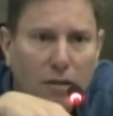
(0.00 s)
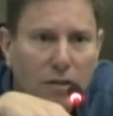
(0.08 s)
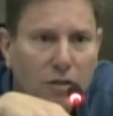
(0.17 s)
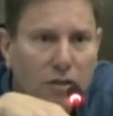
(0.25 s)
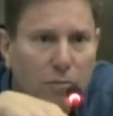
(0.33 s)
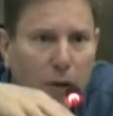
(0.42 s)

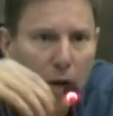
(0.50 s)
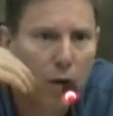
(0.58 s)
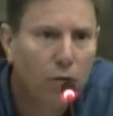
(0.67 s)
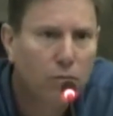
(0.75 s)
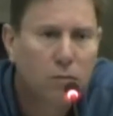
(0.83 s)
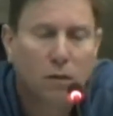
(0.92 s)
That's just my
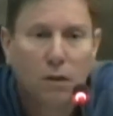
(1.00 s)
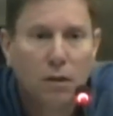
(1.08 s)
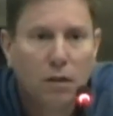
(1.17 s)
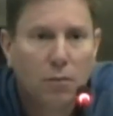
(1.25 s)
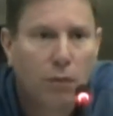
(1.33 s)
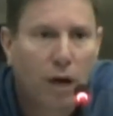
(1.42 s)
own,
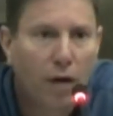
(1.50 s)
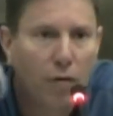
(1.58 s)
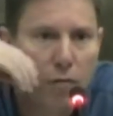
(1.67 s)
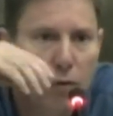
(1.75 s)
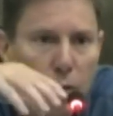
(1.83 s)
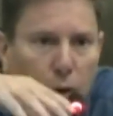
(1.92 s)
my
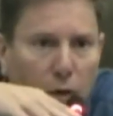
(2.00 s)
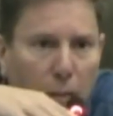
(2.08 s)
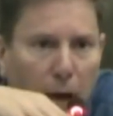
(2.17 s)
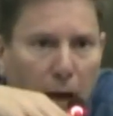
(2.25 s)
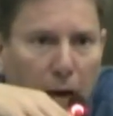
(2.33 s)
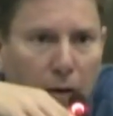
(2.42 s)
own view on the
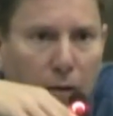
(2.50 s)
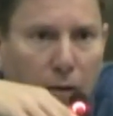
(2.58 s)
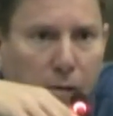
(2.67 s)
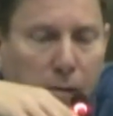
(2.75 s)
matter.